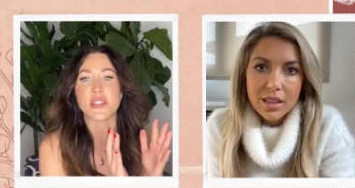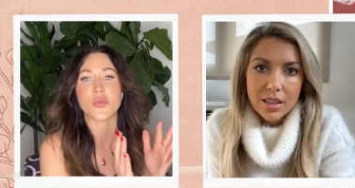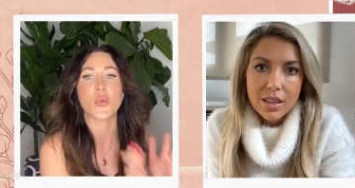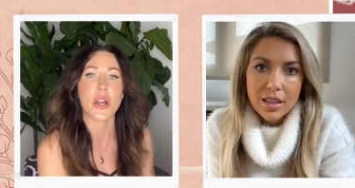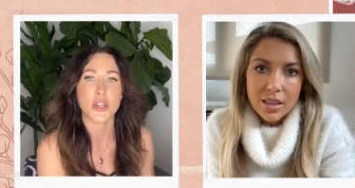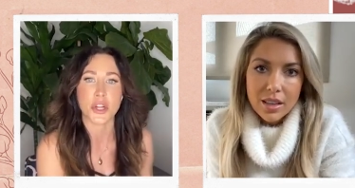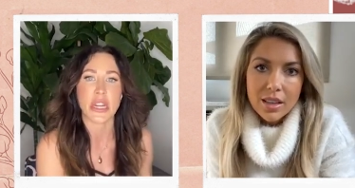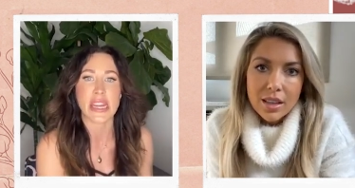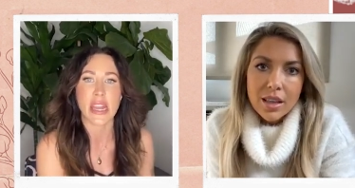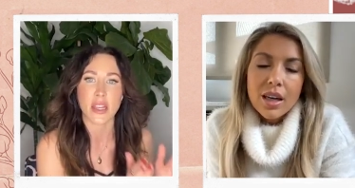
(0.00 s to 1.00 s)
Speaker 1: is what you're going
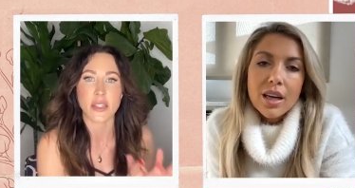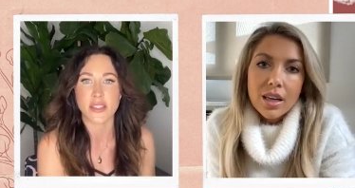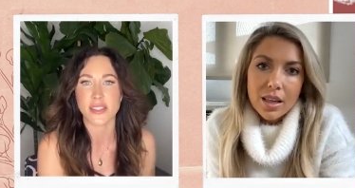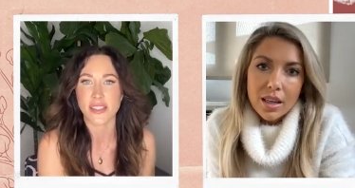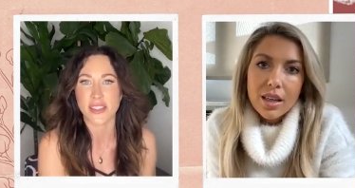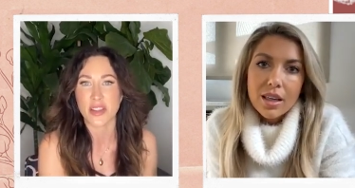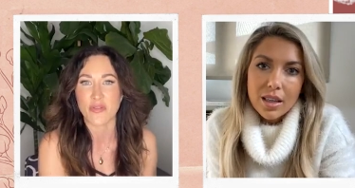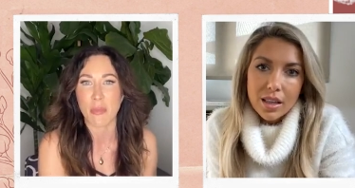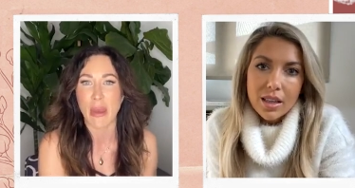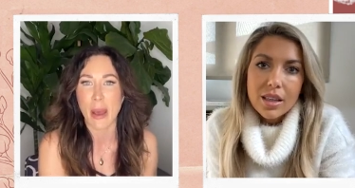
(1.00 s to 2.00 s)
to get consistently
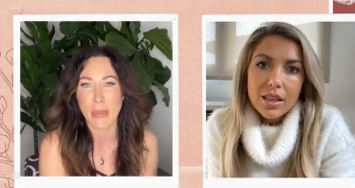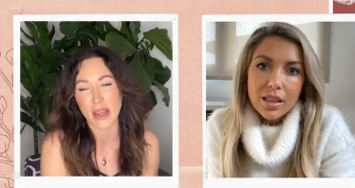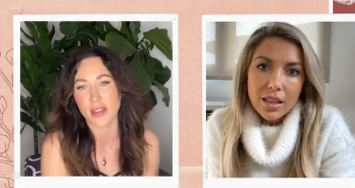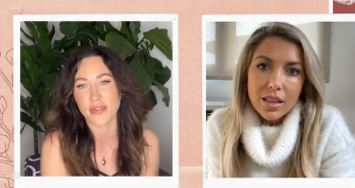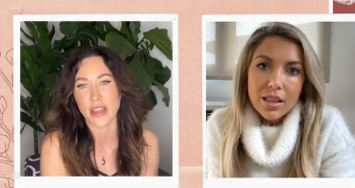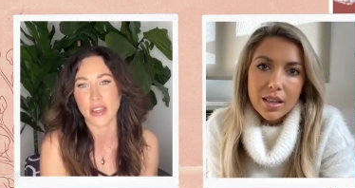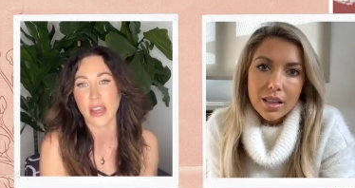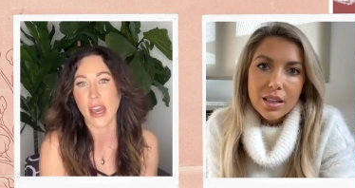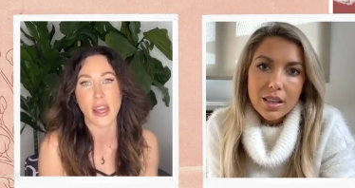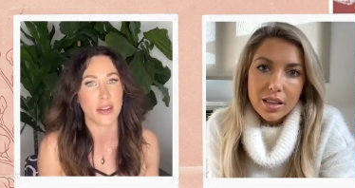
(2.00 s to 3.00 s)
from Pat McAfee.
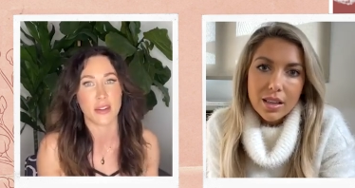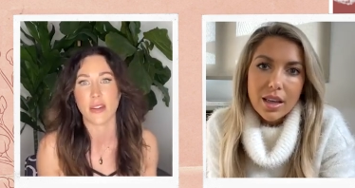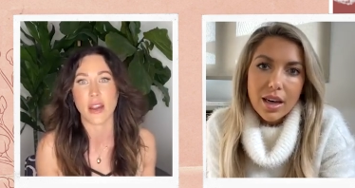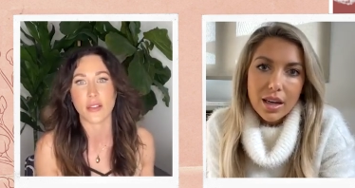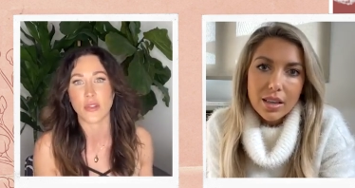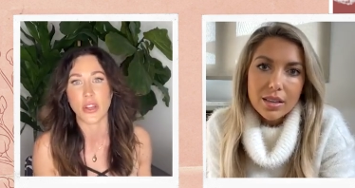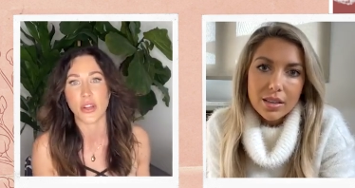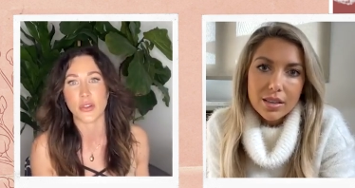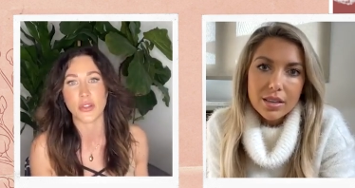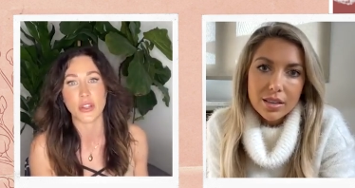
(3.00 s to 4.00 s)
Yeah. And, yeah. you
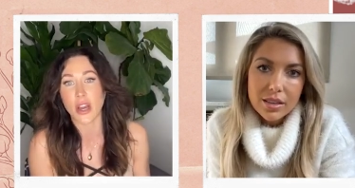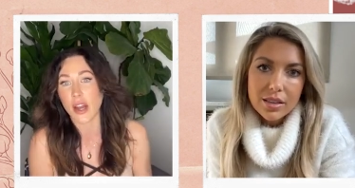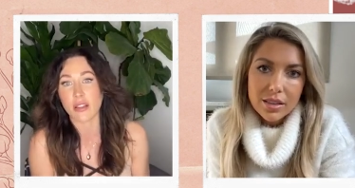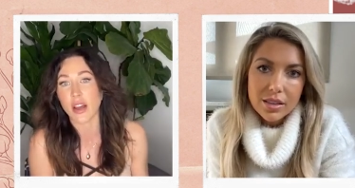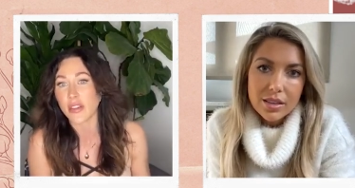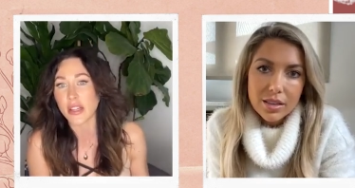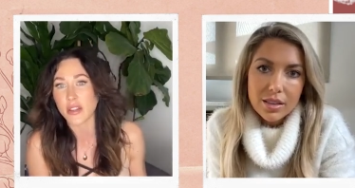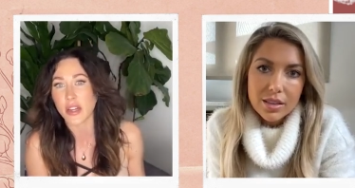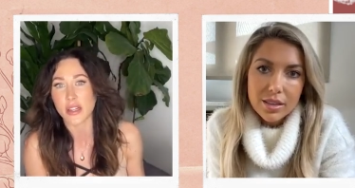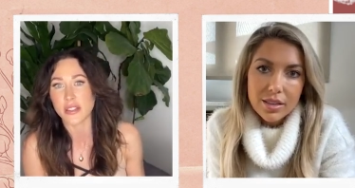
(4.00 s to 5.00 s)
know, you got to love it. You're
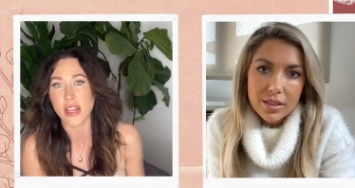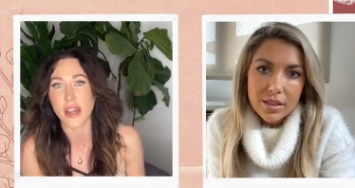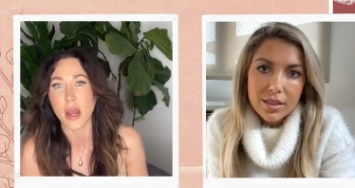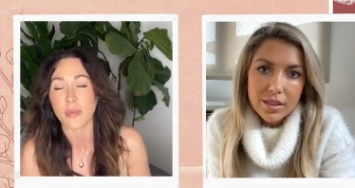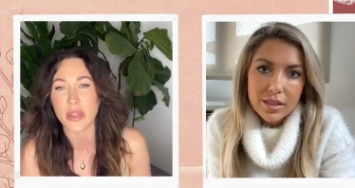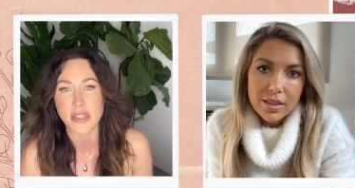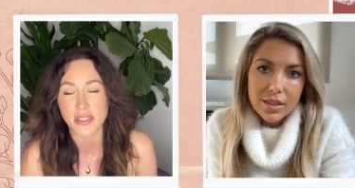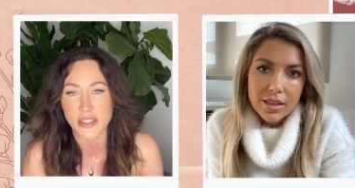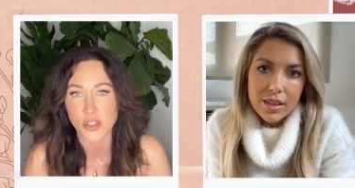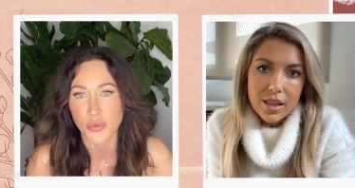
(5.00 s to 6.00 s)
going to sign up because
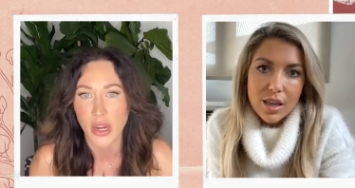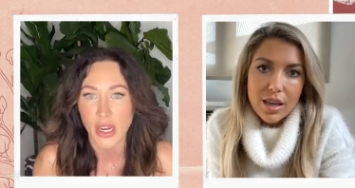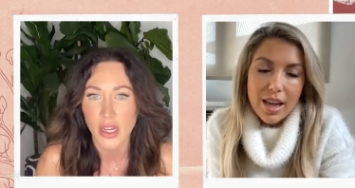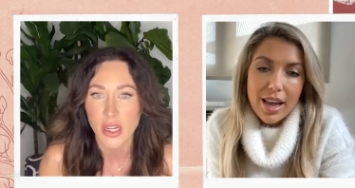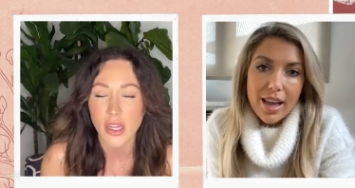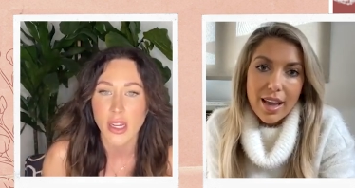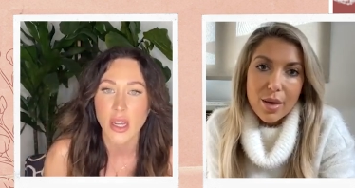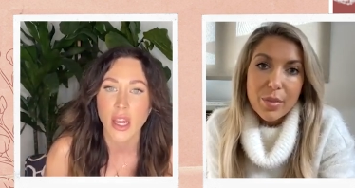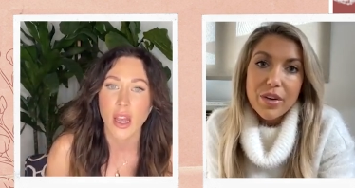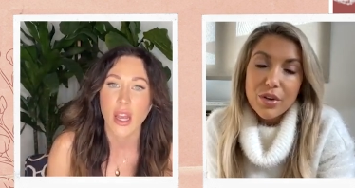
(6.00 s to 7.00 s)
he's
Speaker 2: great. But if you
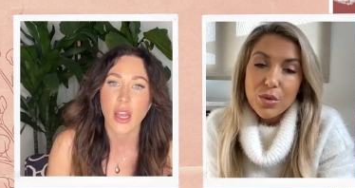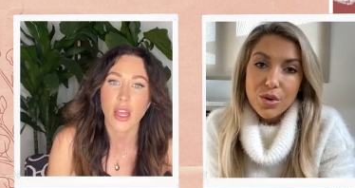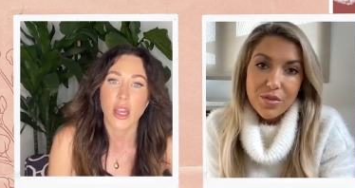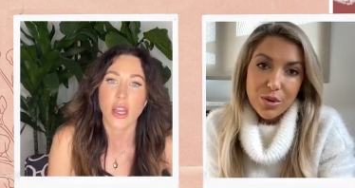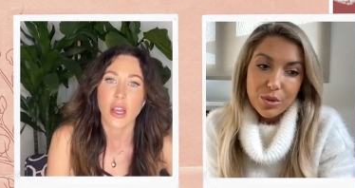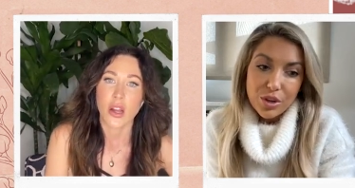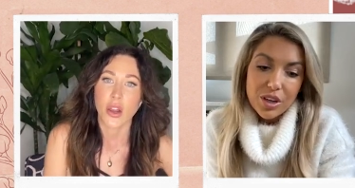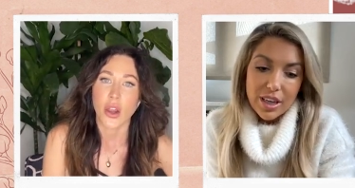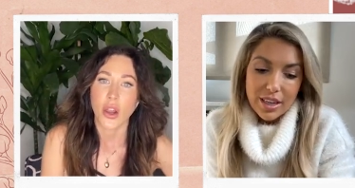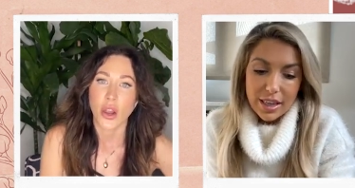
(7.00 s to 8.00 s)
if you look
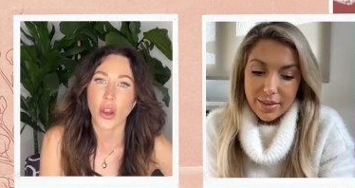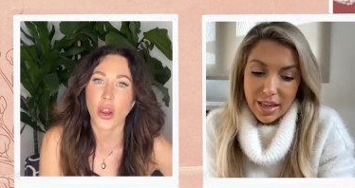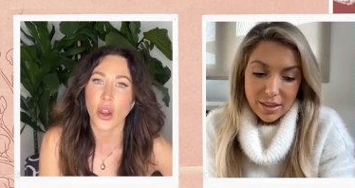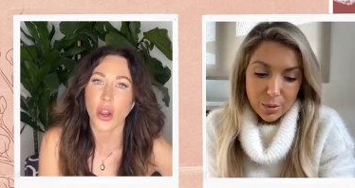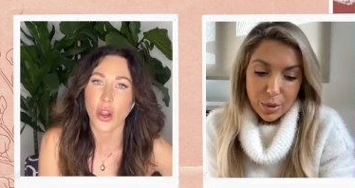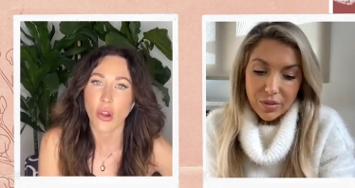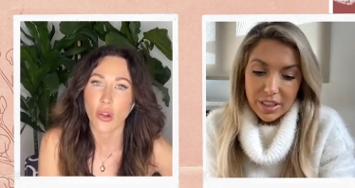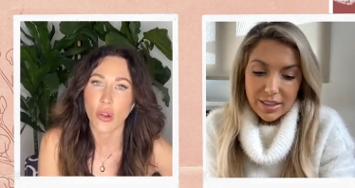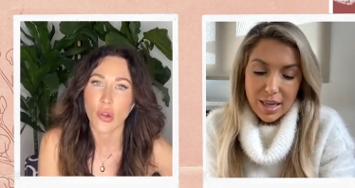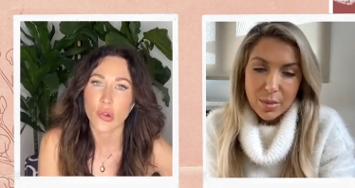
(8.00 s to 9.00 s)
at like that's a perfect
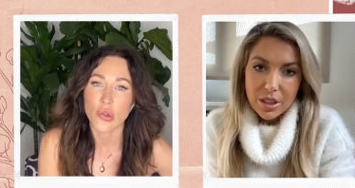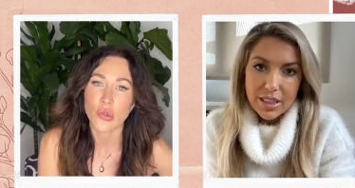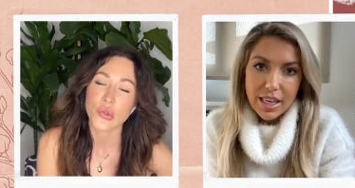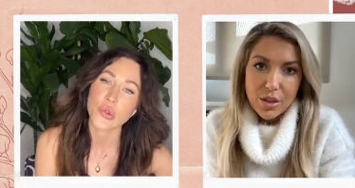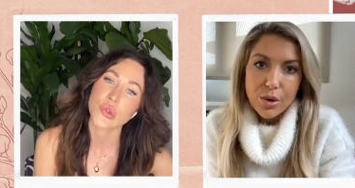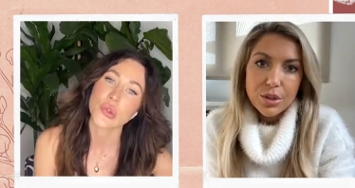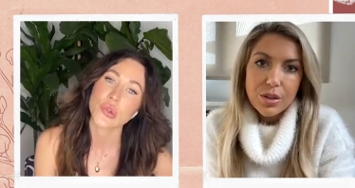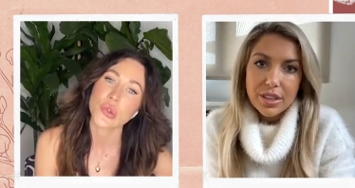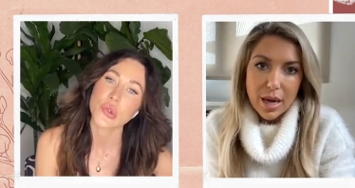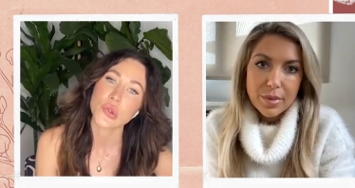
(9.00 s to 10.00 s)
example it's like those are the
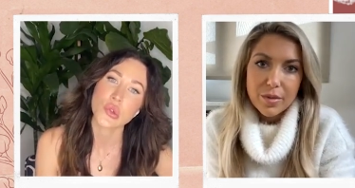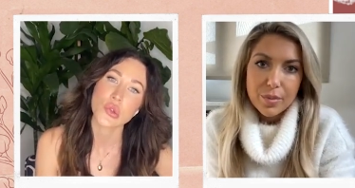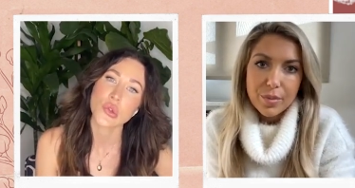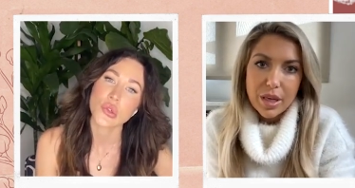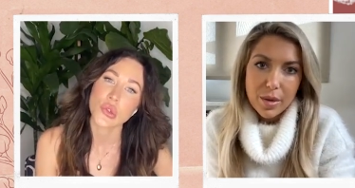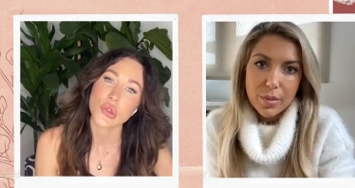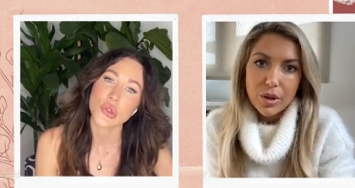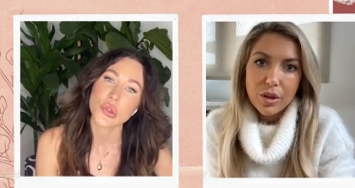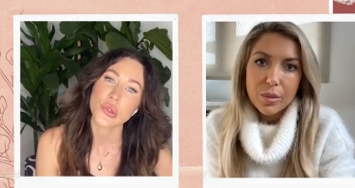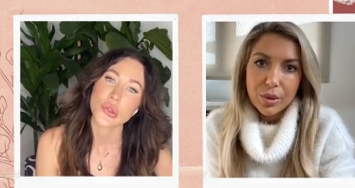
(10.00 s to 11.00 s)
types of
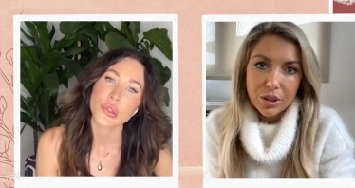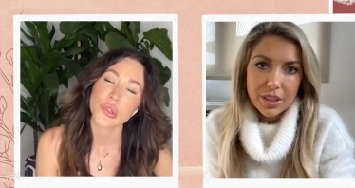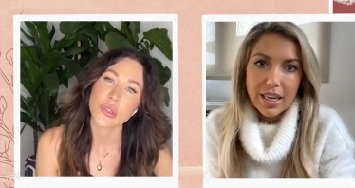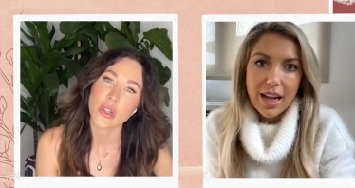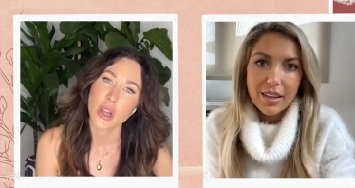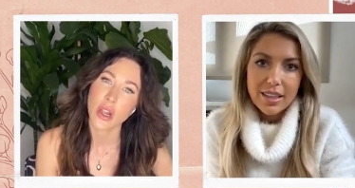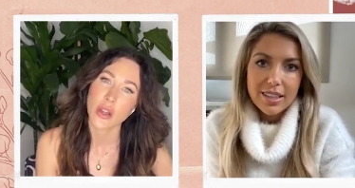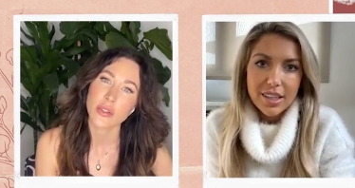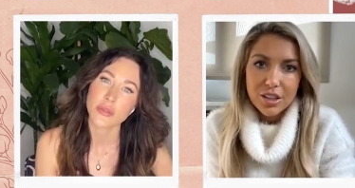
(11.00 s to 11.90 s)
people personalities that